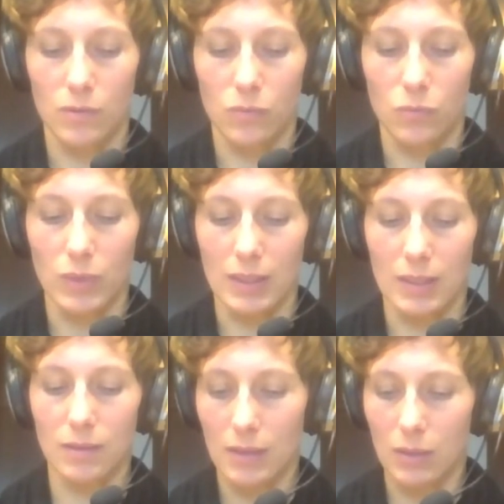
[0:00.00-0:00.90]

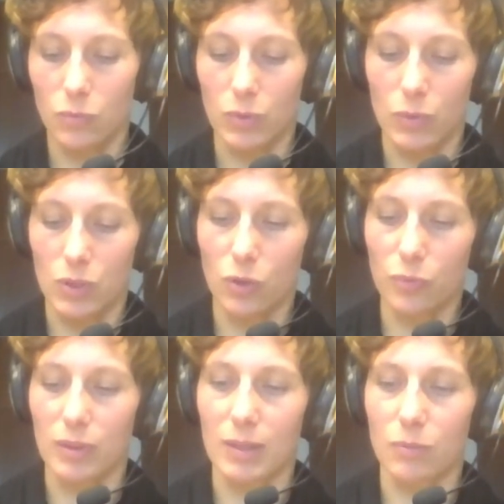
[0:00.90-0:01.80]
which
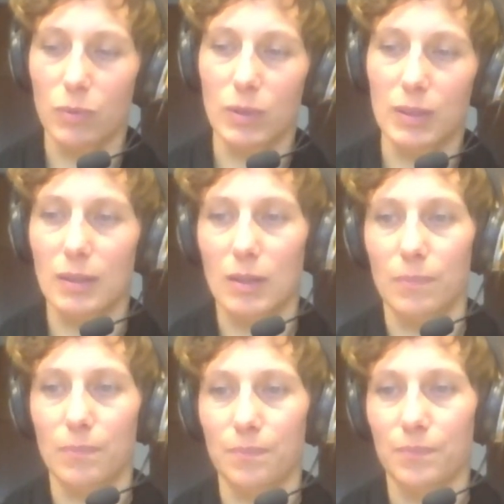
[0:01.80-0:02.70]
hopefully we
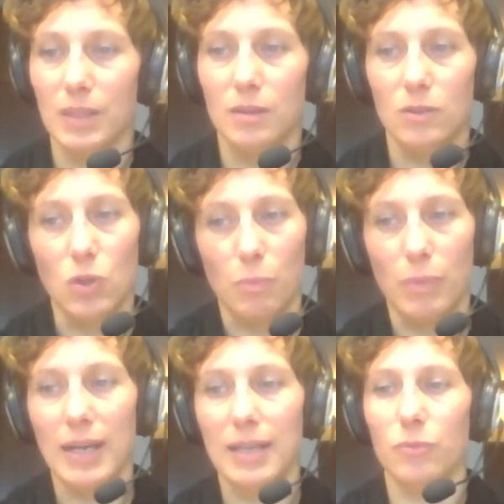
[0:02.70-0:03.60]
will
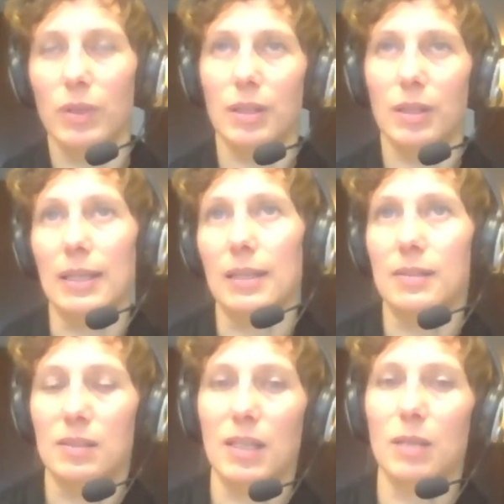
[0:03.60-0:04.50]
combine with a
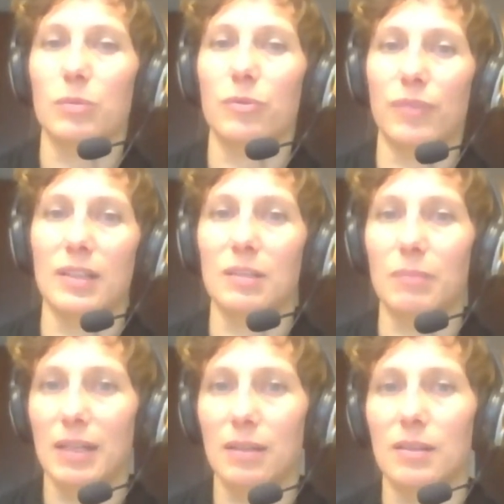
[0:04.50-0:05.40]
sustainable funding
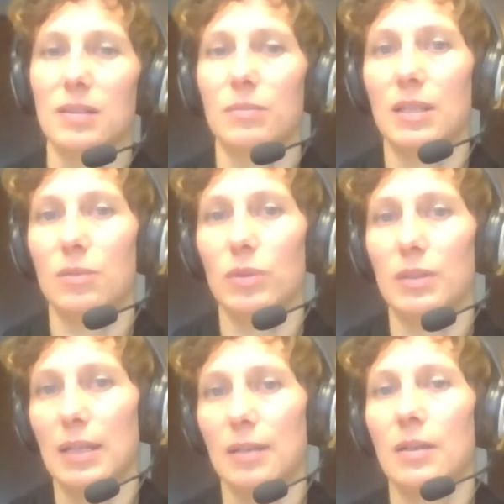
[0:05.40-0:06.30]
mechanism that will
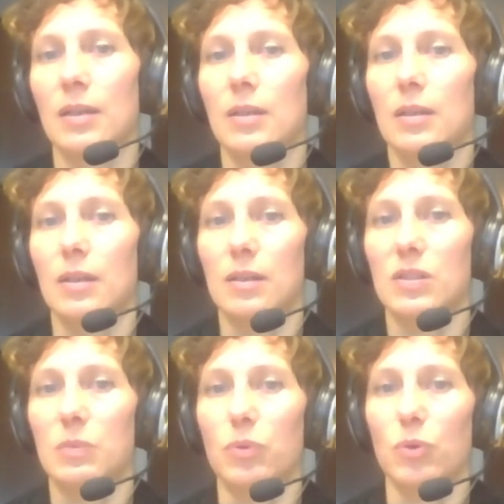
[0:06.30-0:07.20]
then
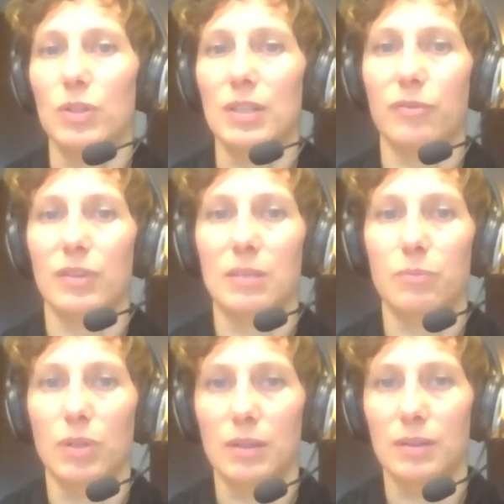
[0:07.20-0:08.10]
support African
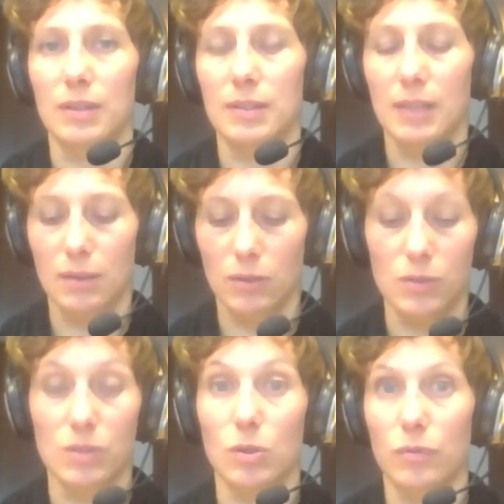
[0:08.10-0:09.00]
parties in
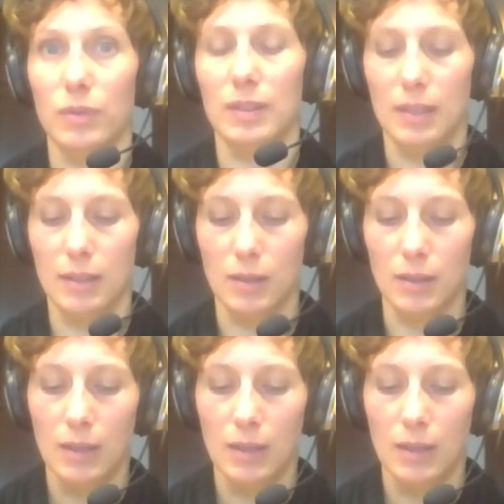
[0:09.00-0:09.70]
conserving their